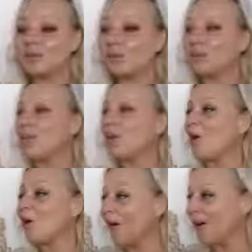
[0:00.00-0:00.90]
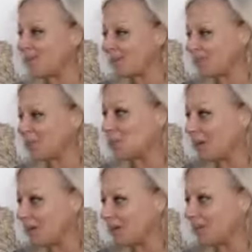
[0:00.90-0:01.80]
when you go out there in the
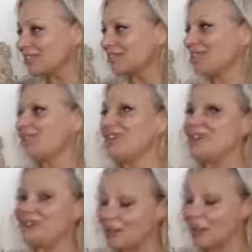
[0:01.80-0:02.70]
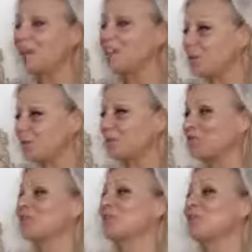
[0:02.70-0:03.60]
world, living your life
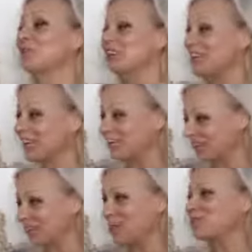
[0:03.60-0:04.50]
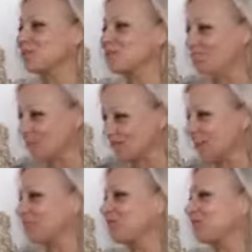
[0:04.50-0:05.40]
purpose, working with your
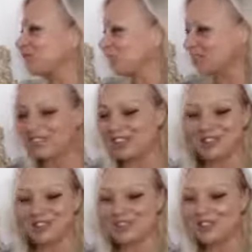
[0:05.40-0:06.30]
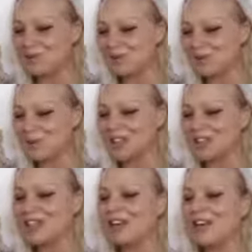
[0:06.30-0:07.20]
gifts, whatever it is that you do in the
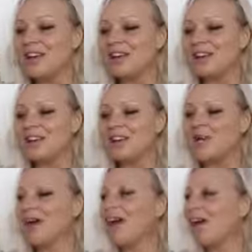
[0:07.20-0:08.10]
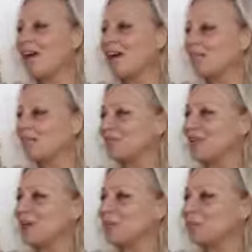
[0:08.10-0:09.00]
world, that you have
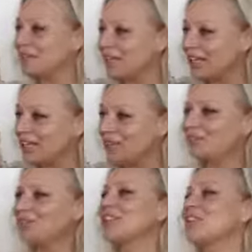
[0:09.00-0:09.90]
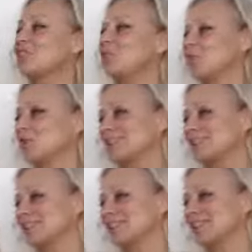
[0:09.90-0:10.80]
beliefs that support
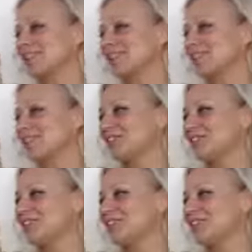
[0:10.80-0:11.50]
that. So,